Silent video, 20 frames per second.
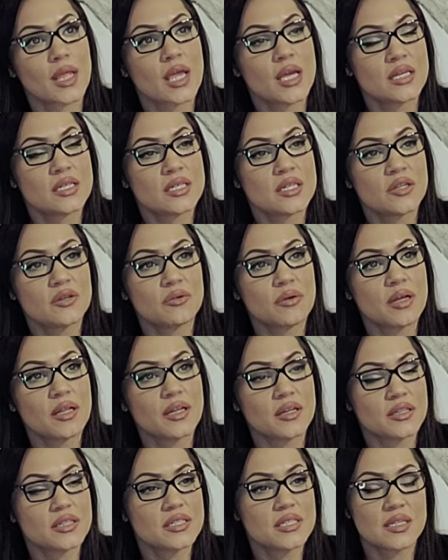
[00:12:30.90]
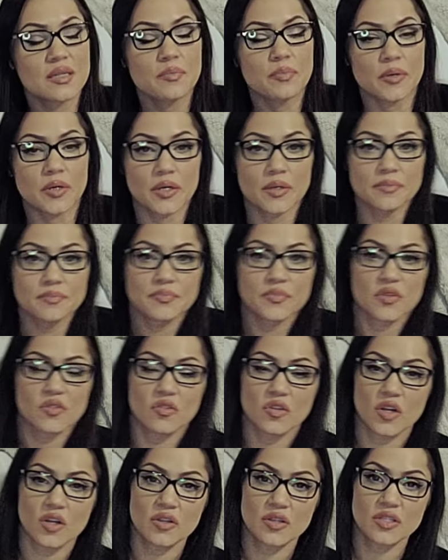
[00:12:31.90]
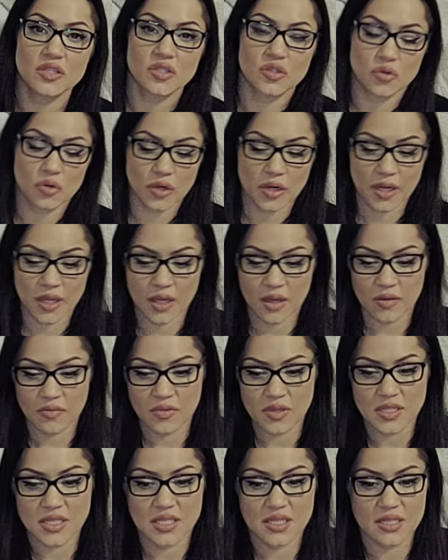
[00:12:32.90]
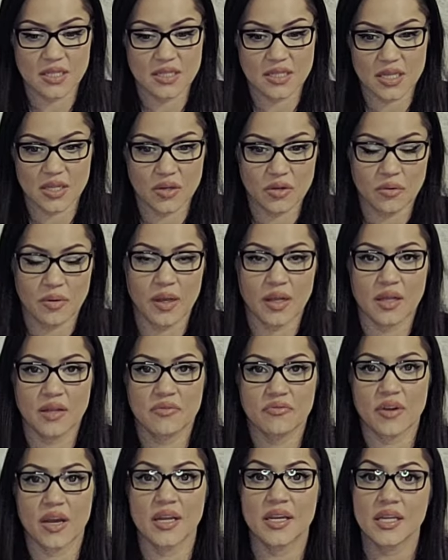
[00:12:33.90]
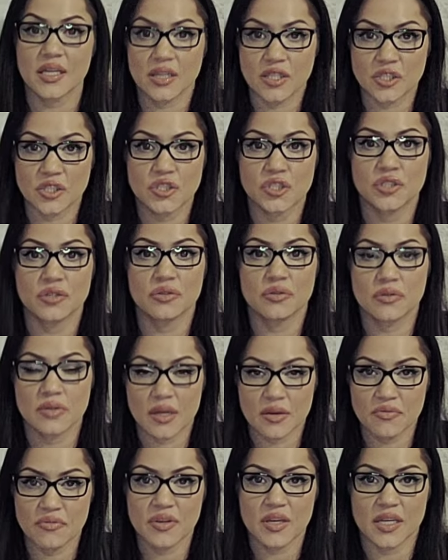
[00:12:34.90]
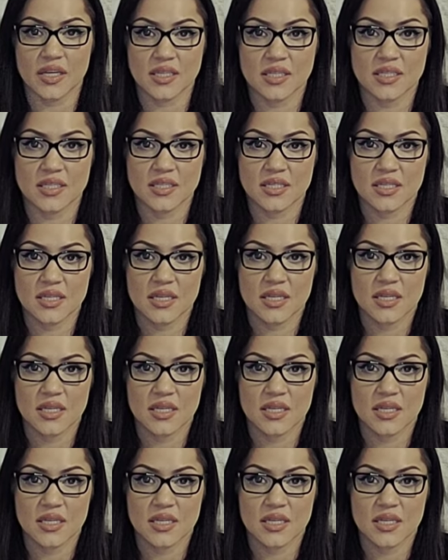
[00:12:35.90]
Cinderella, the slipper. You know, the story of this Cinderella finding the shoe that fits.